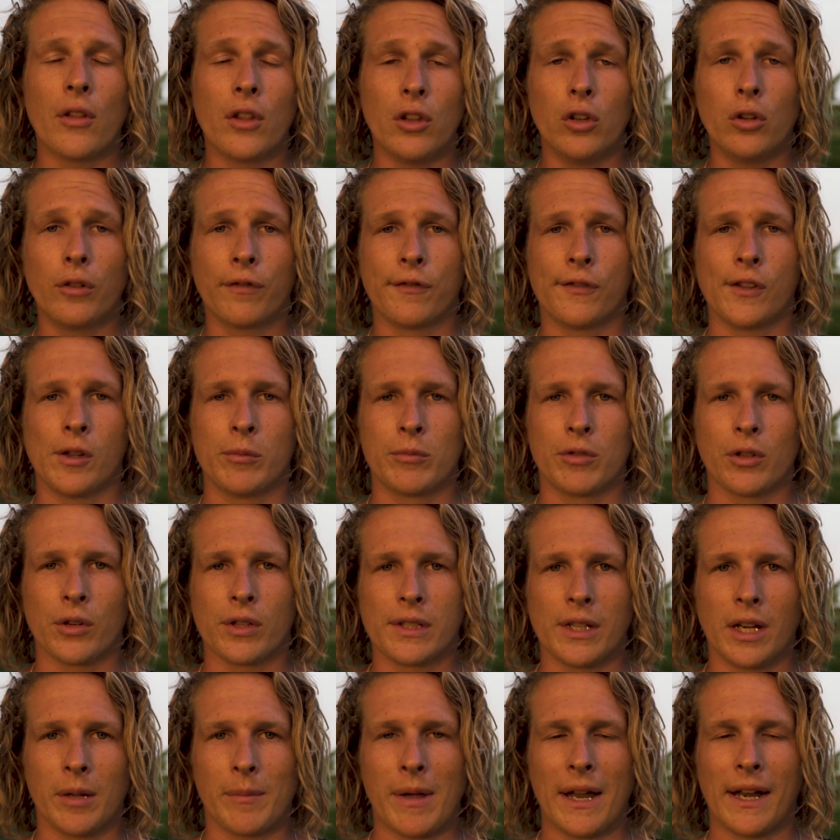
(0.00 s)
that you've filmed your
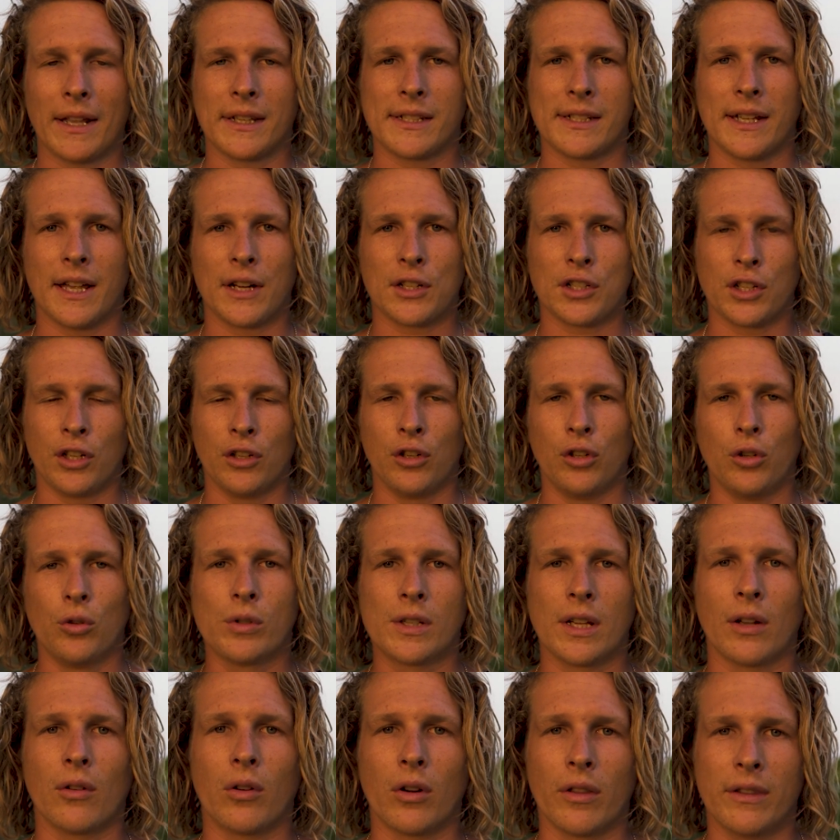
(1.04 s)
cinematic section
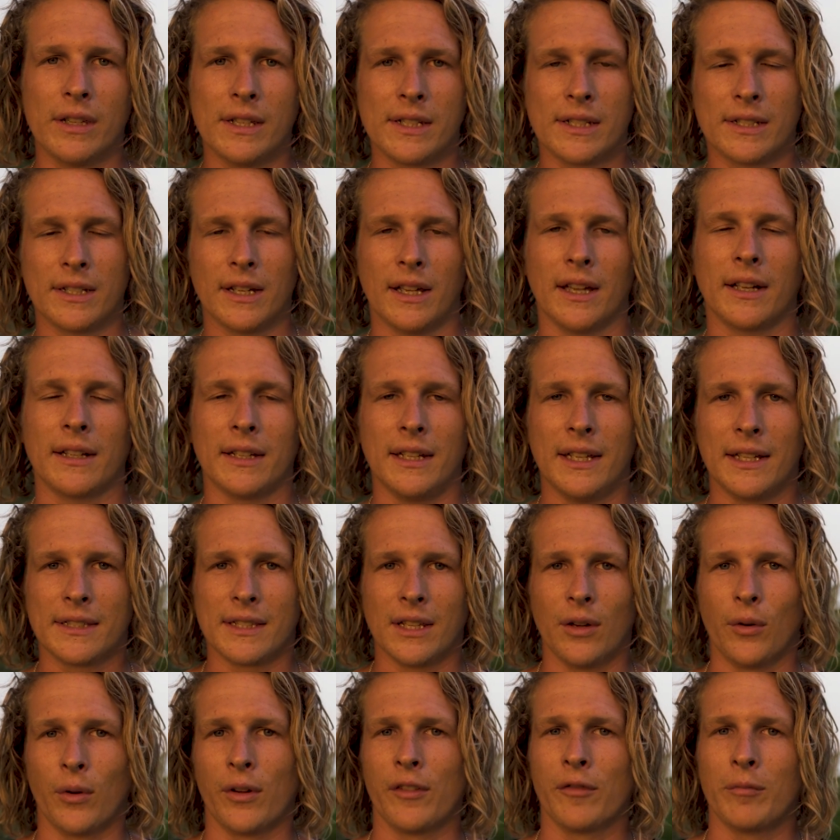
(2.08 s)
using all of these techniques
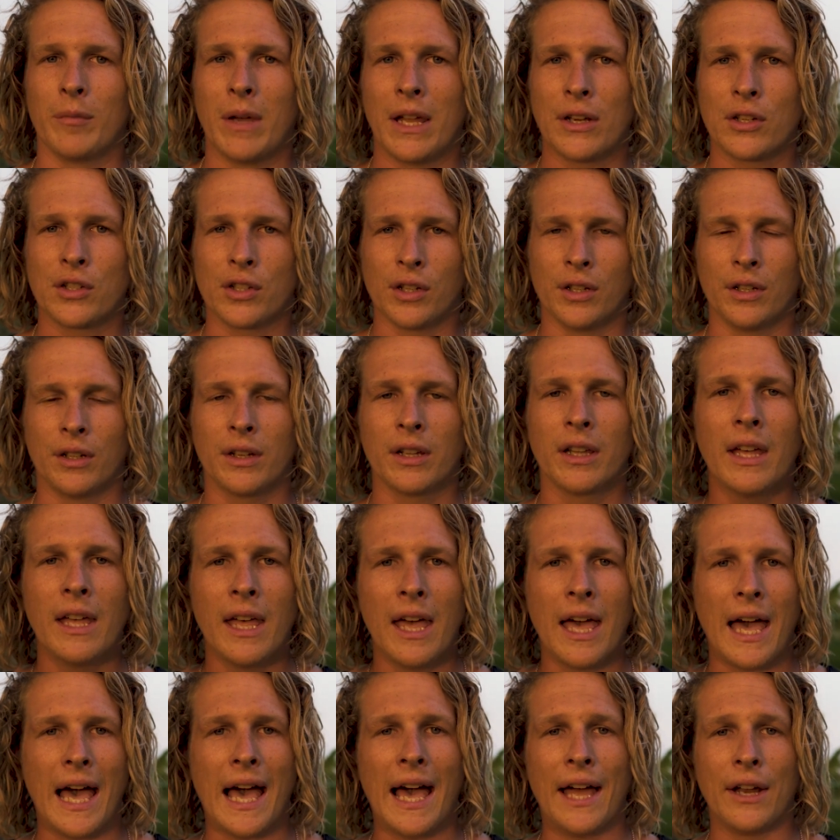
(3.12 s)
that we've mentioned,
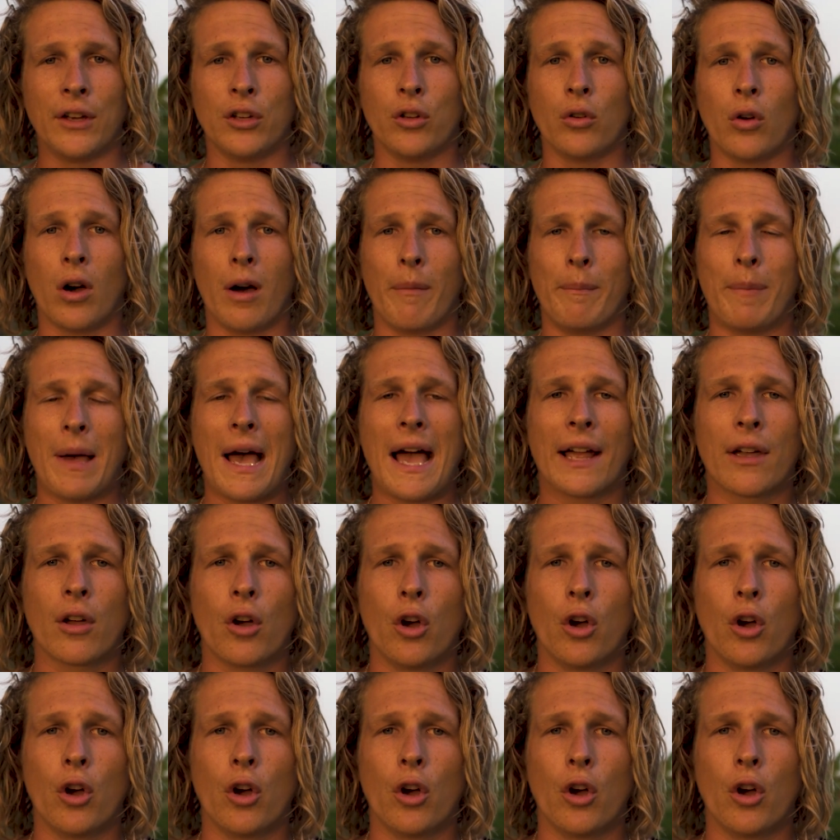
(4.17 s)
and you are back